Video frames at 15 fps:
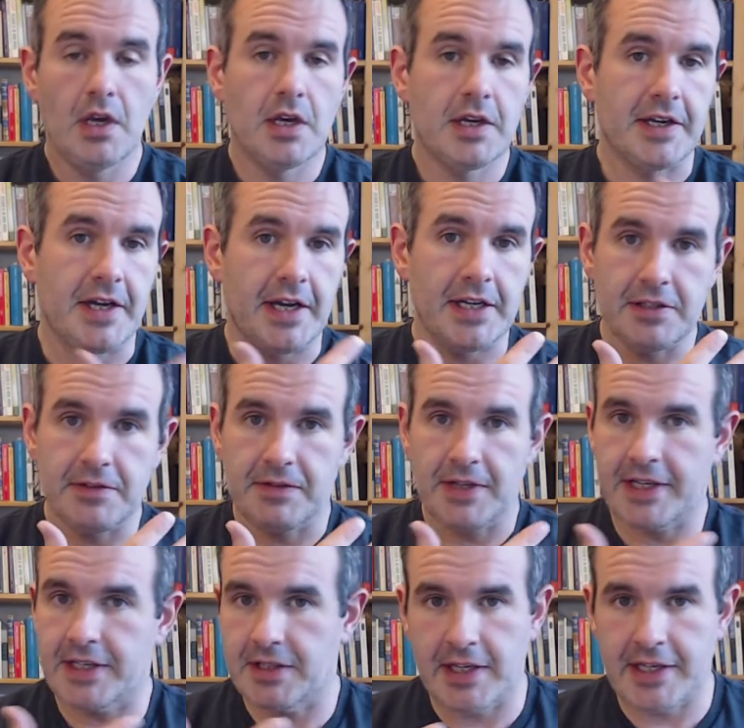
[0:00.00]
Kind of like
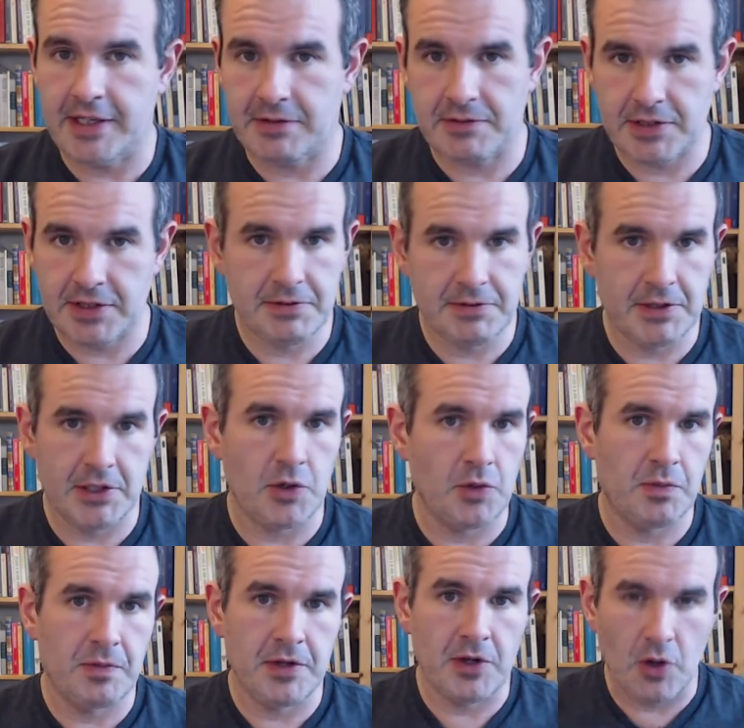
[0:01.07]
it's, you
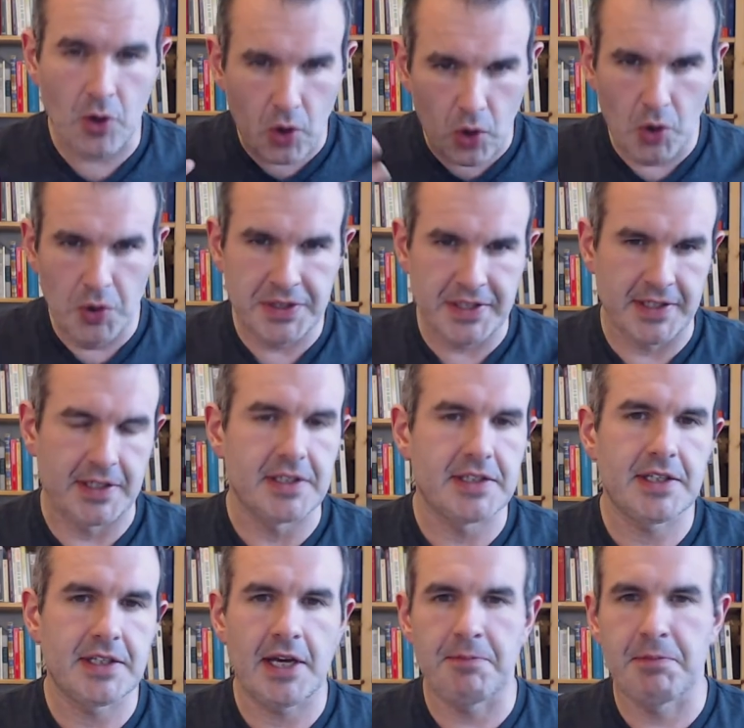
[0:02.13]
know, there are holes in
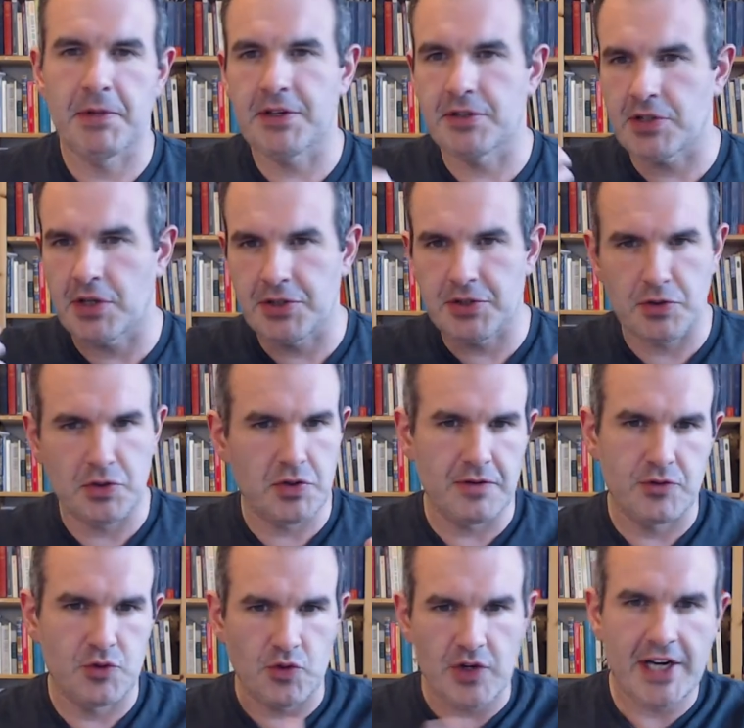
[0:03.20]
it, but there's also sort
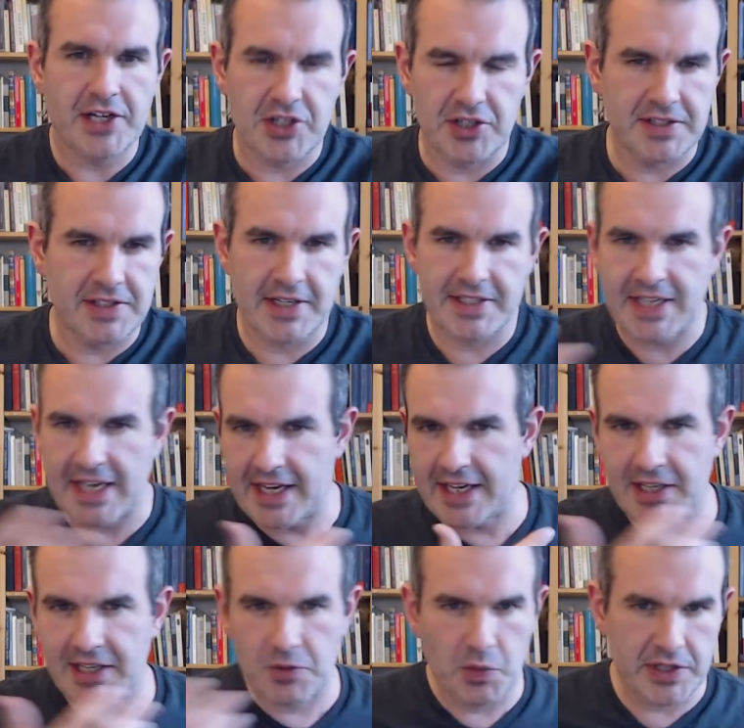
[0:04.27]
of directions that it's heading
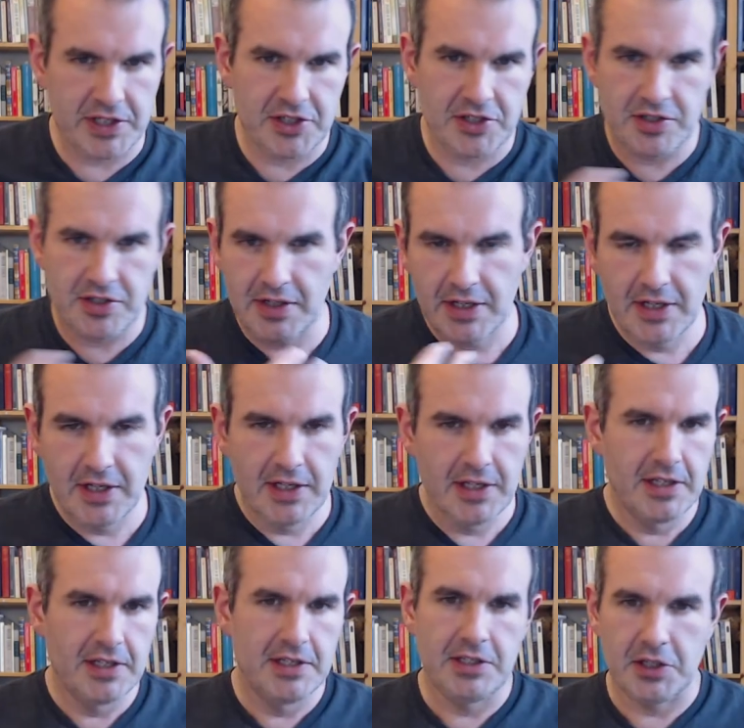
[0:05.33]
in which,
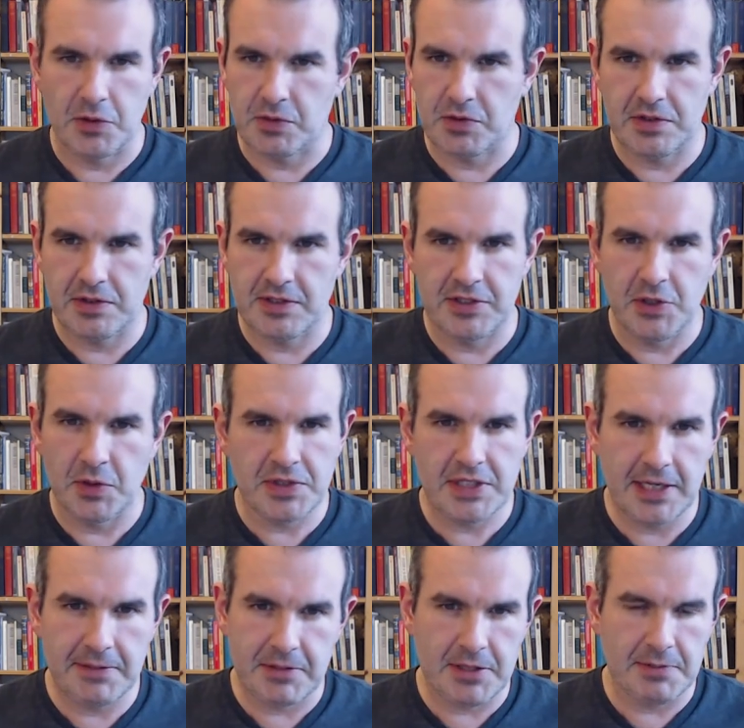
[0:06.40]
you know, don't
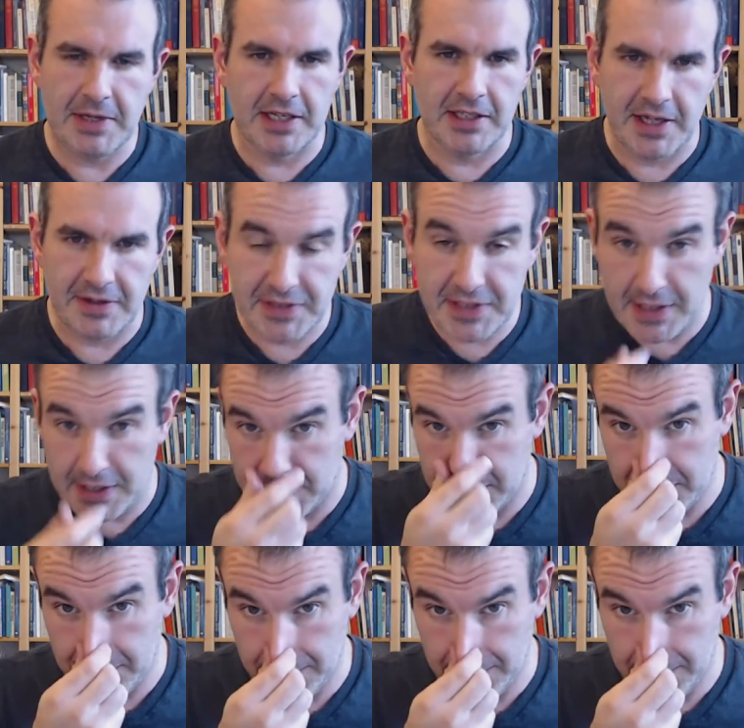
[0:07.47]
seem to make a lot of sense.